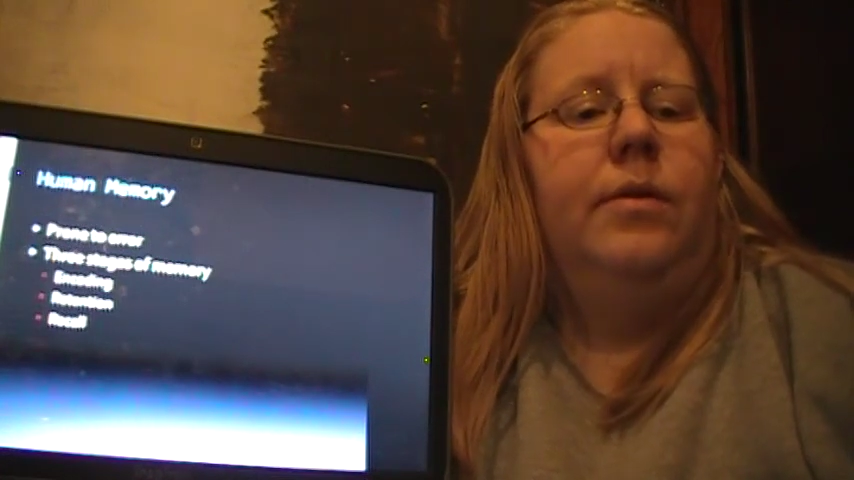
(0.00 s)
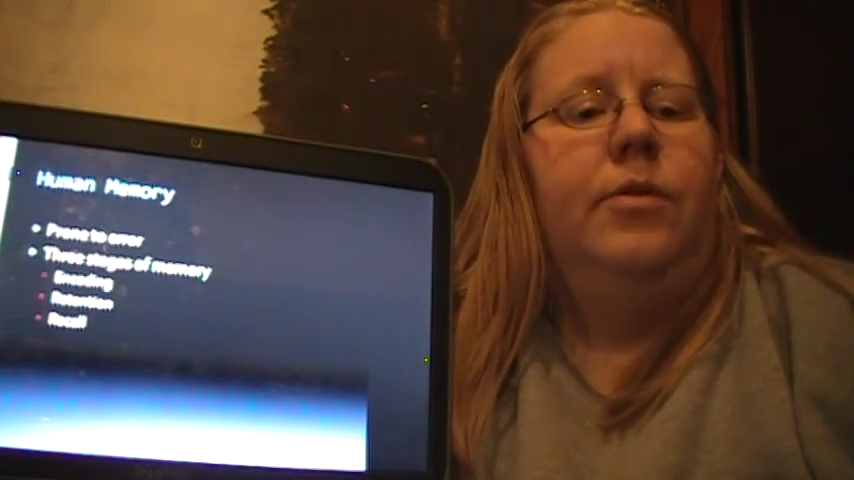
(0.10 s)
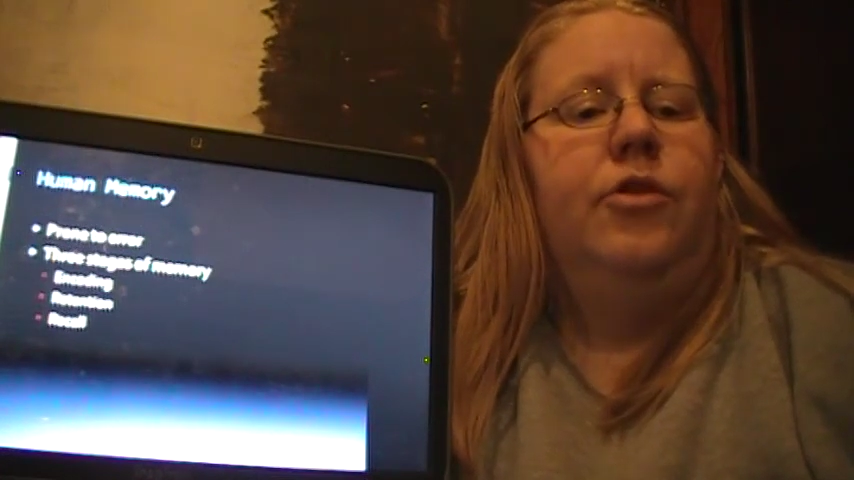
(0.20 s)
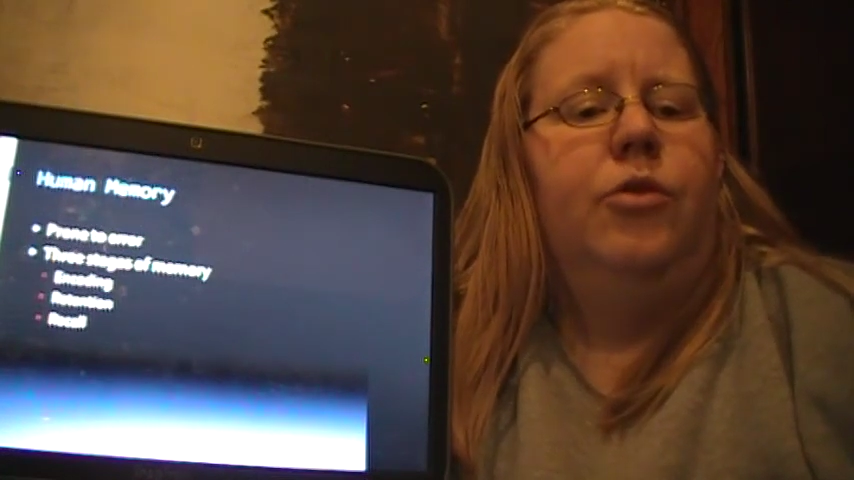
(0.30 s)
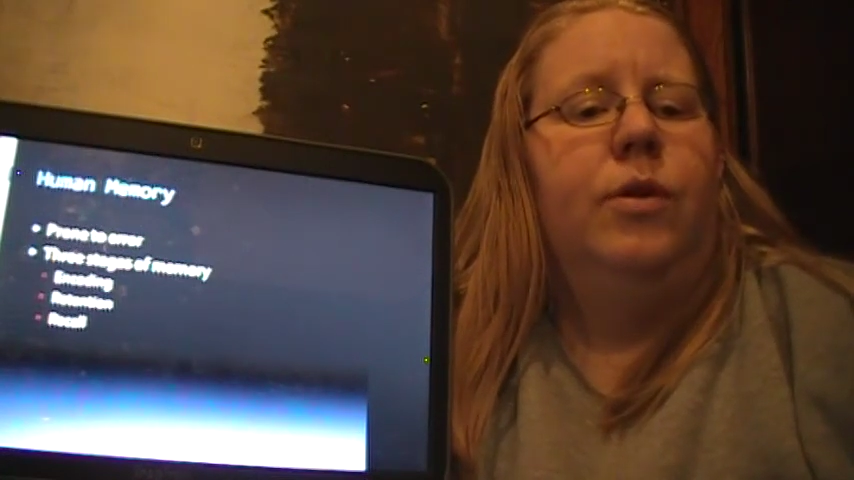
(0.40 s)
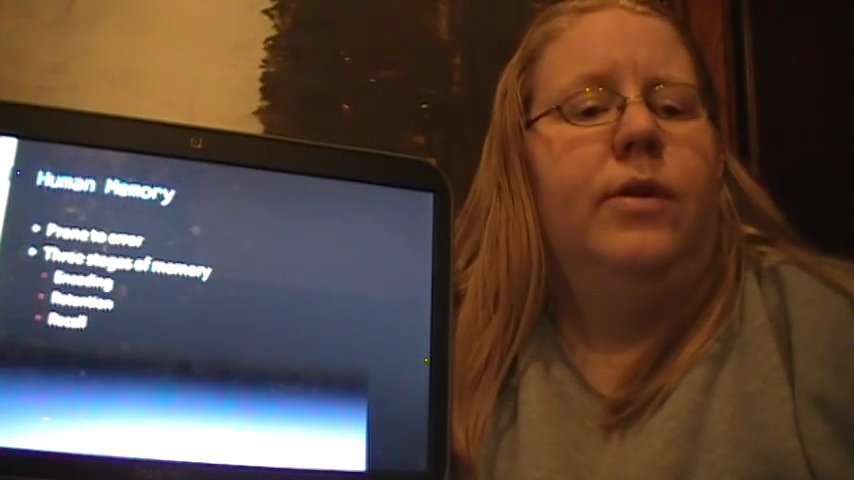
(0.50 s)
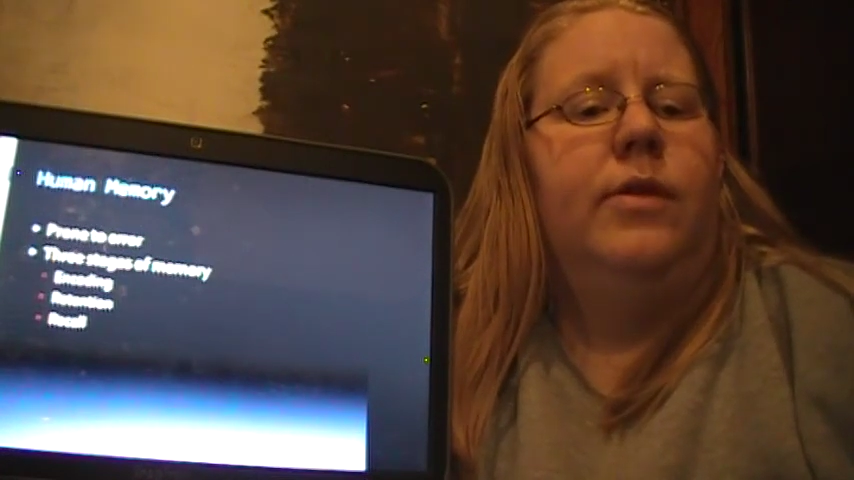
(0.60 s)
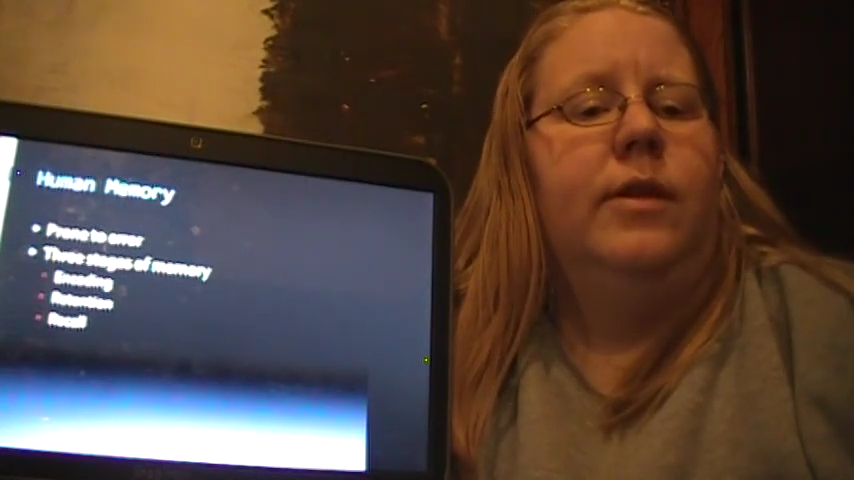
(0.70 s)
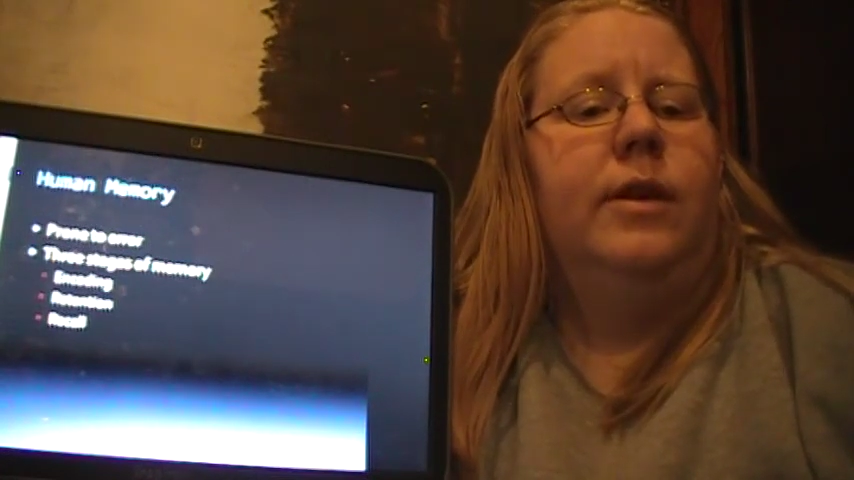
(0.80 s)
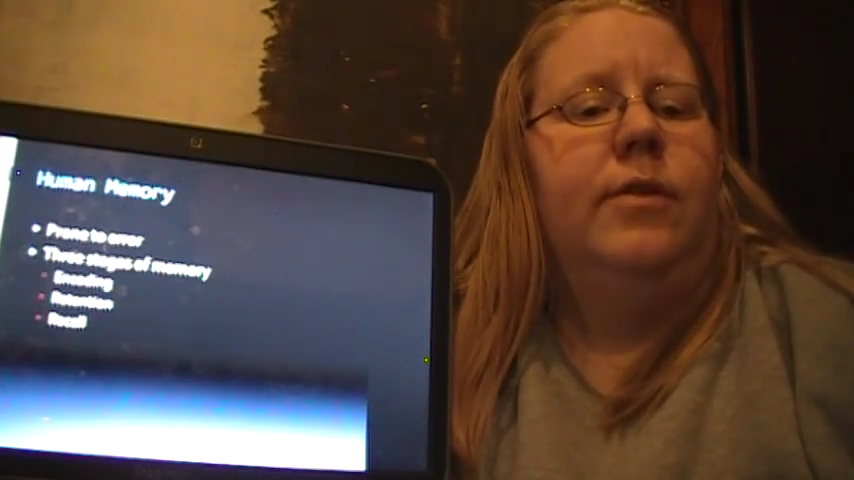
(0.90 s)
short
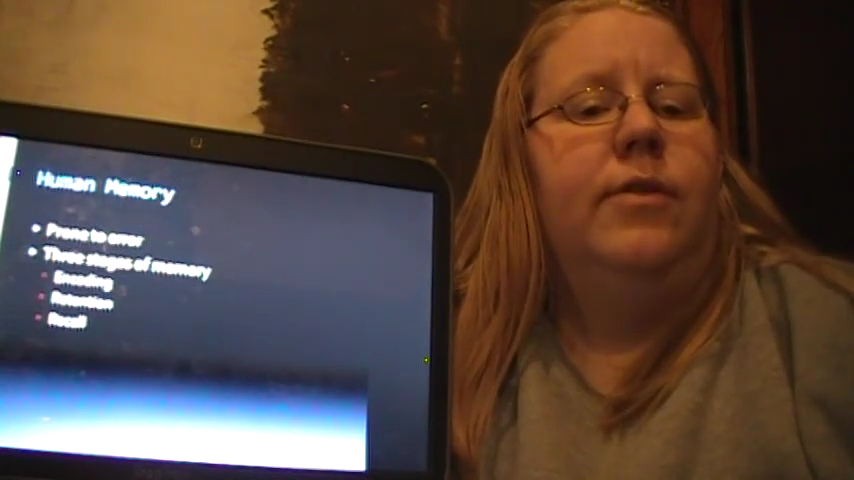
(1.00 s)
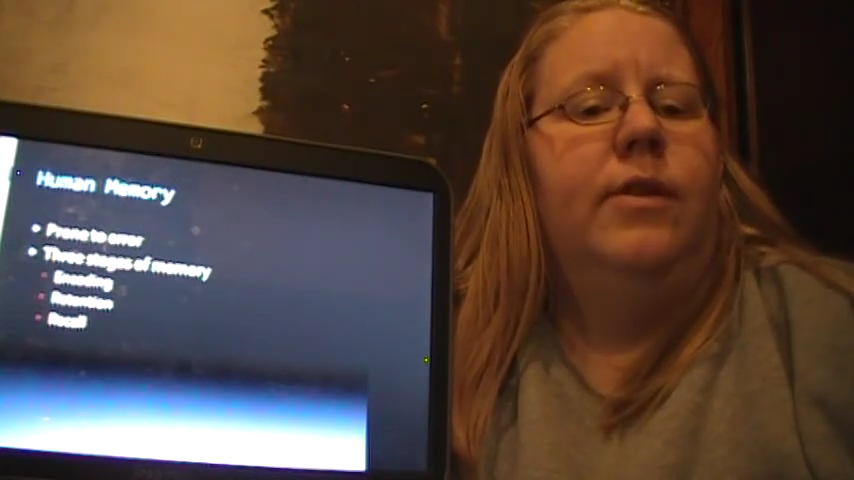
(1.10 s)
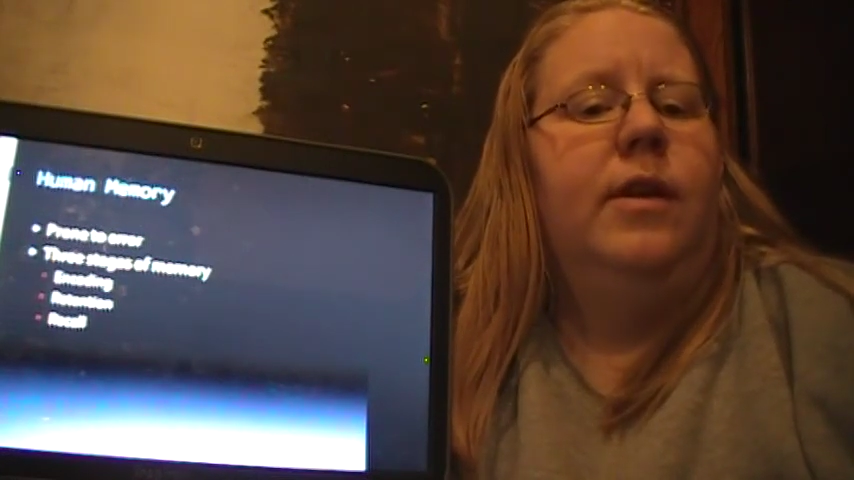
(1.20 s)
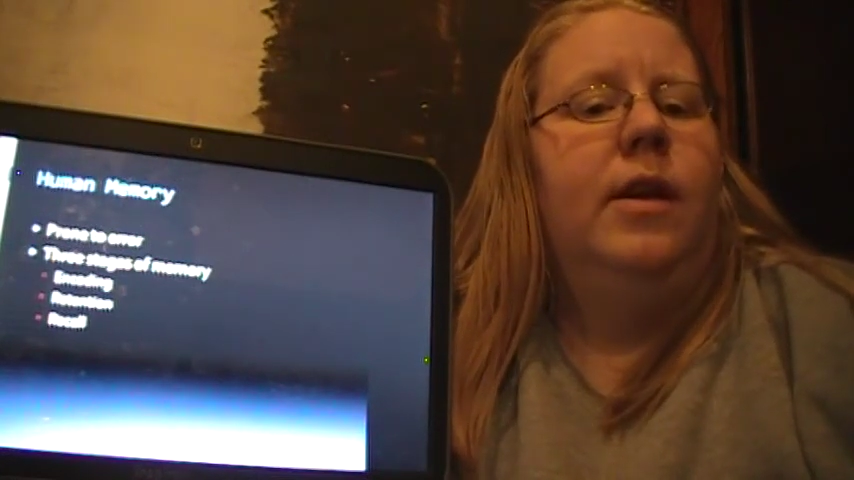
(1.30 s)
sleeves